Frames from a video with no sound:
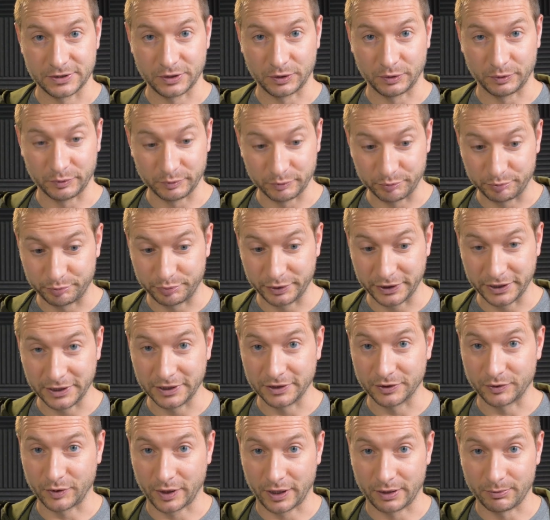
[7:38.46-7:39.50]
so
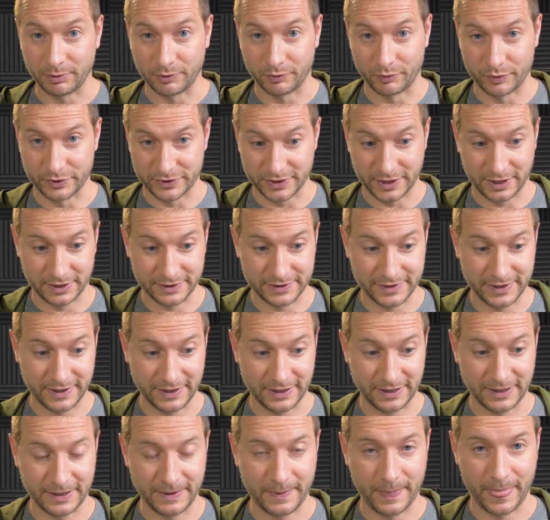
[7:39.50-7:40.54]
pretty incredible results
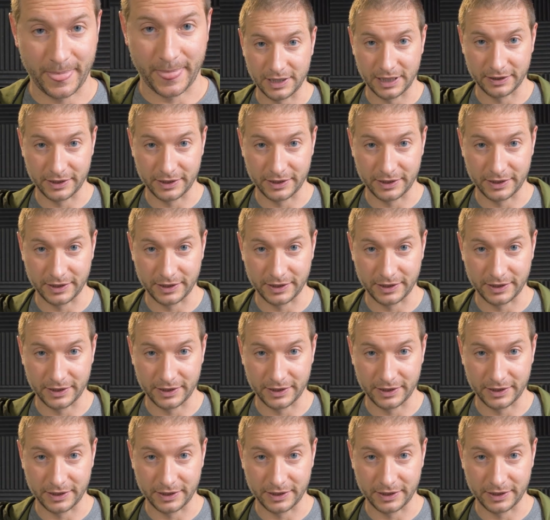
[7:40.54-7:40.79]
here.